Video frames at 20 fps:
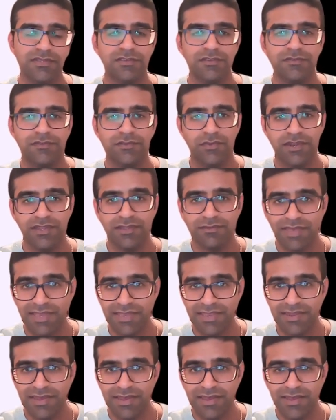So if you're running
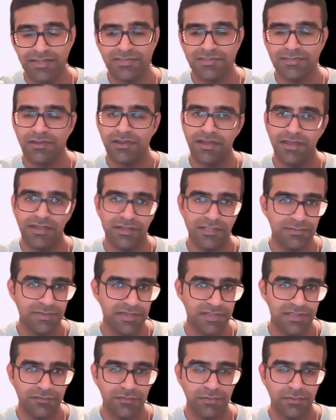paid ads, you're likely
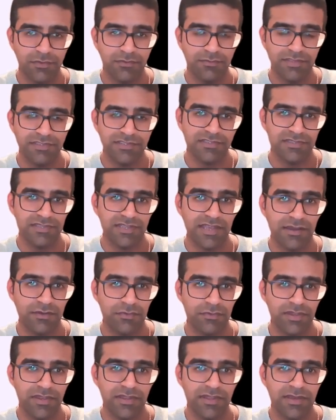spending it from your own business's account
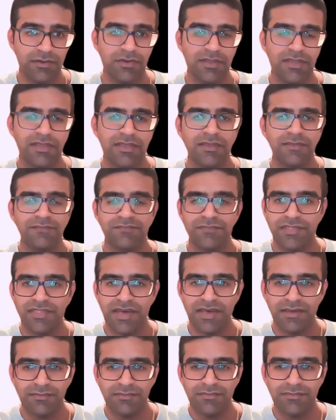right now.
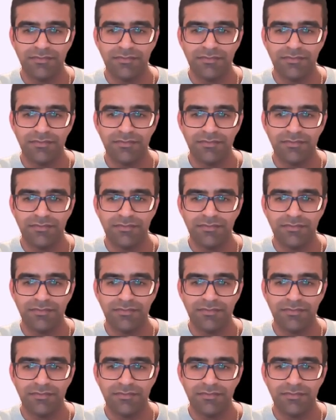That,